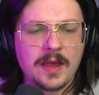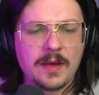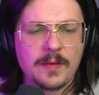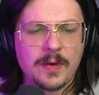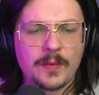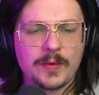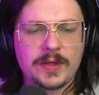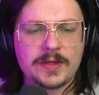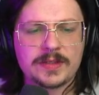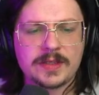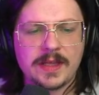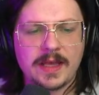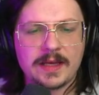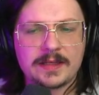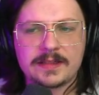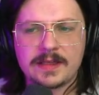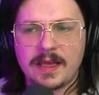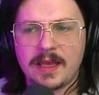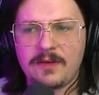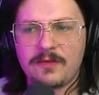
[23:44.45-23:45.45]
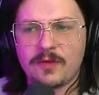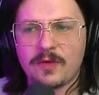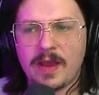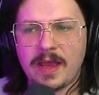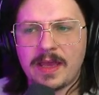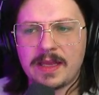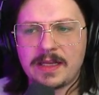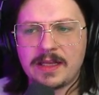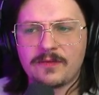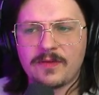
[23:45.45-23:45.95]
But when you select a
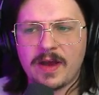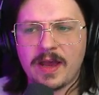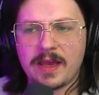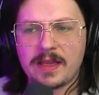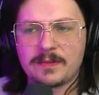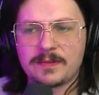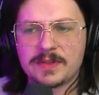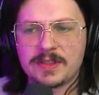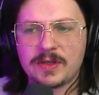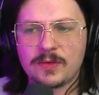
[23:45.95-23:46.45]
variety of items,